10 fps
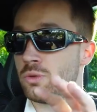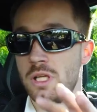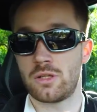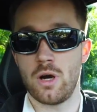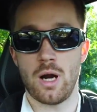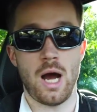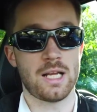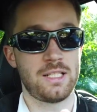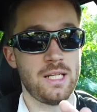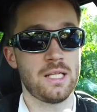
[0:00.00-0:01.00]
so this car
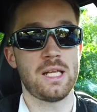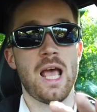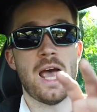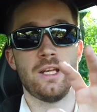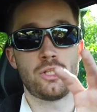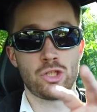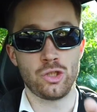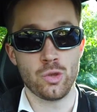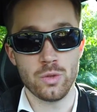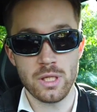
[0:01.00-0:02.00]
has this, and it's
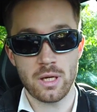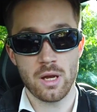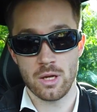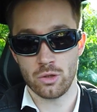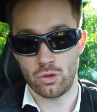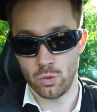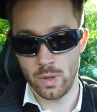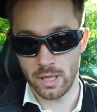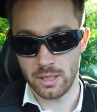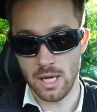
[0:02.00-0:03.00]
unique
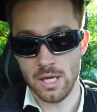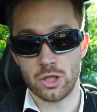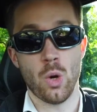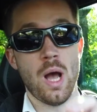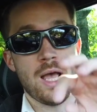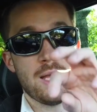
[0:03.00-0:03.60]
to it. So